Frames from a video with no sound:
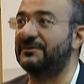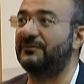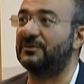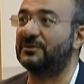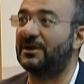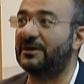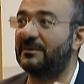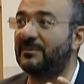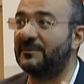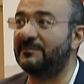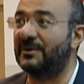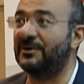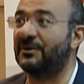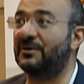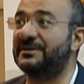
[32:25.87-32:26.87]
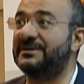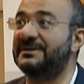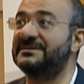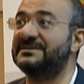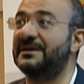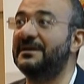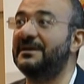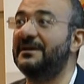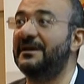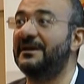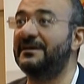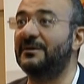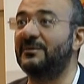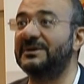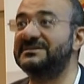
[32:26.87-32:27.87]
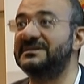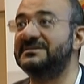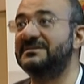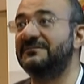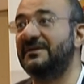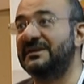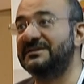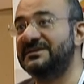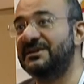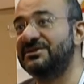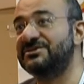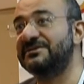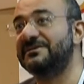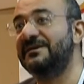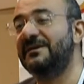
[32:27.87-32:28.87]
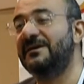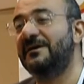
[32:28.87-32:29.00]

If you're talking about minorities in the Western civilization,